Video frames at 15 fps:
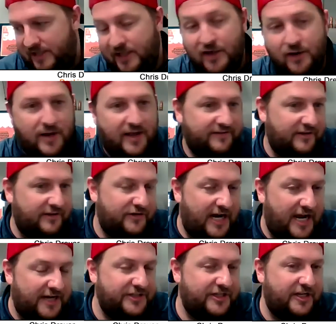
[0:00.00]
EOS and
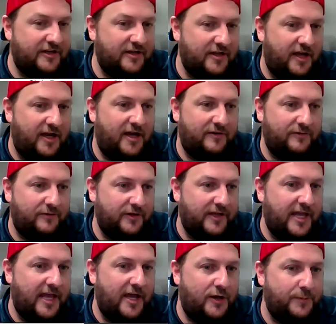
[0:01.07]
traction uh, really
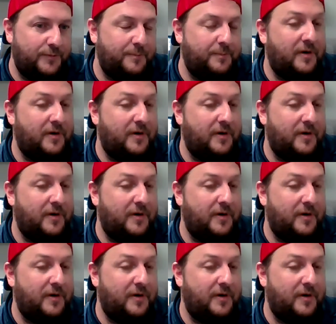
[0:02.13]
helped.